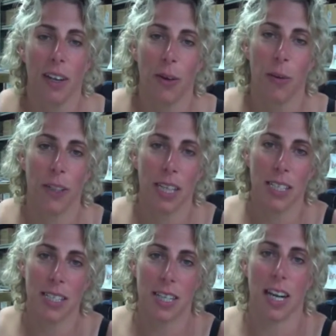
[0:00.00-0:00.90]
When they
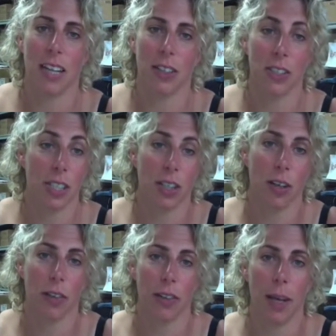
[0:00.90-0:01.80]
start using
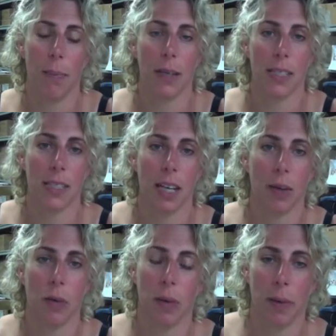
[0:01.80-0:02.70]
cloth nappies, they
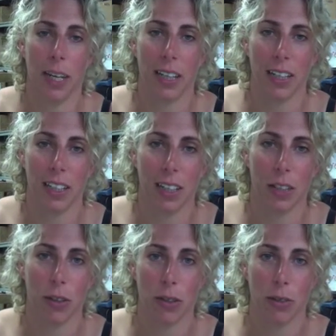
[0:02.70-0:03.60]
automatically
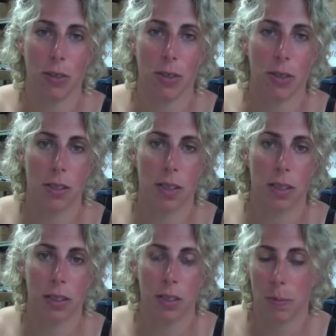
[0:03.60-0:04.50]
use
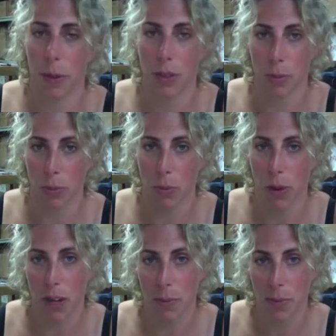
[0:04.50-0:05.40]
disposable
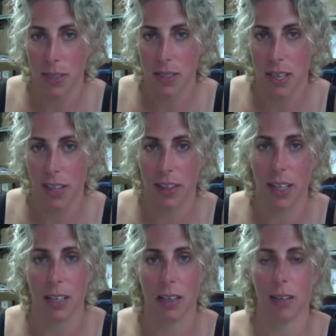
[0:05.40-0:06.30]
wipes, and
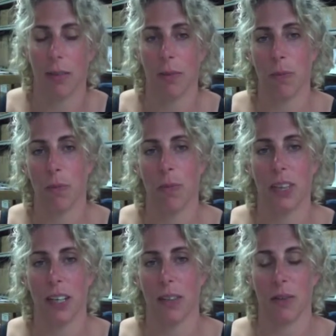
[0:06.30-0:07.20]
then
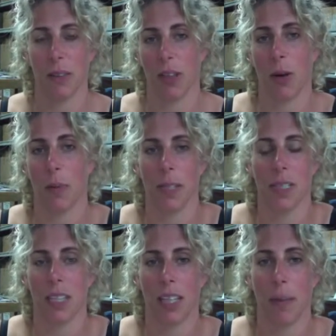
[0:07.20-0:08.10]
the comments
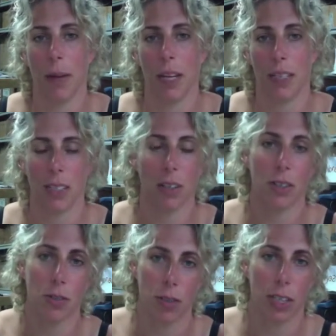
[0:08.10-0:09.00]
that come out is, "Oh,
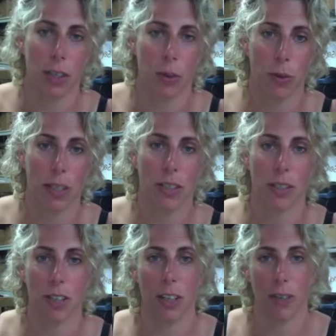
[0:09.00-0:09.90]
it's really annoying because
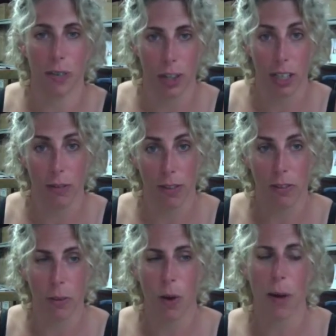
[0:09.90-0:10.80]
then I've got to get rid
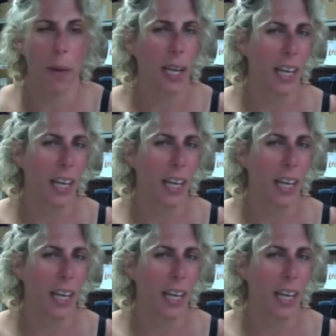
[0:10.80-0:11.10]
of the wipe."